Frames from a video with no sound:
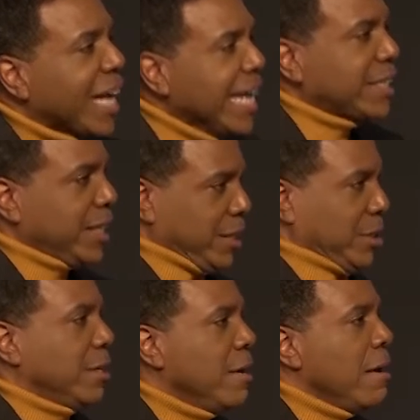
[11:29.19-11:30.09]

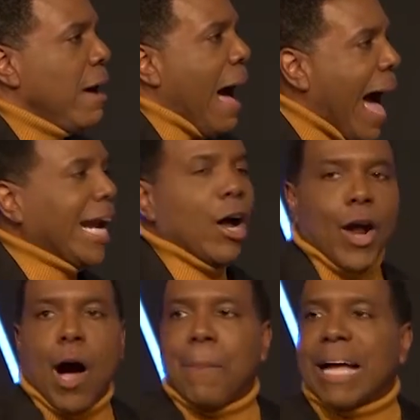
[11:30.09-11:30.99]
Jesus. I don't
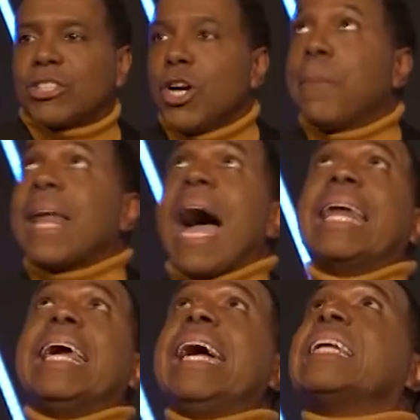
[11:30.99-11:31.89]
know about you, but
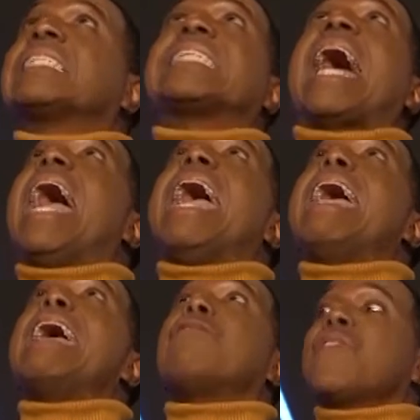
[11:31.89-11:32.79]
I need a
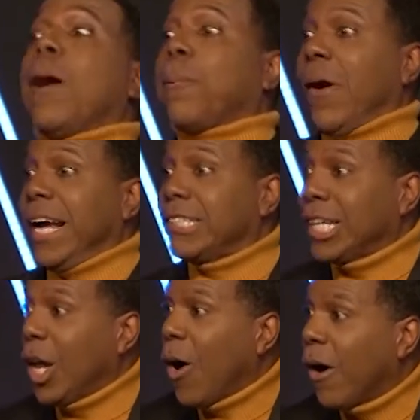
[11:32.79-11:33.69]
Savior, praise
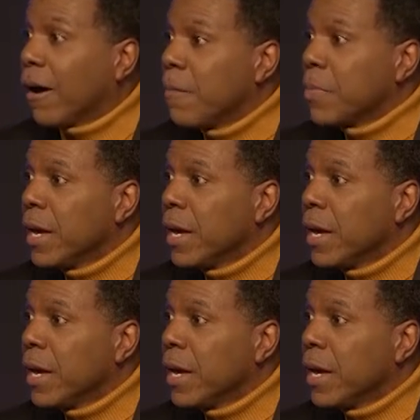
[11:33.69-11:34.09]
the Lord.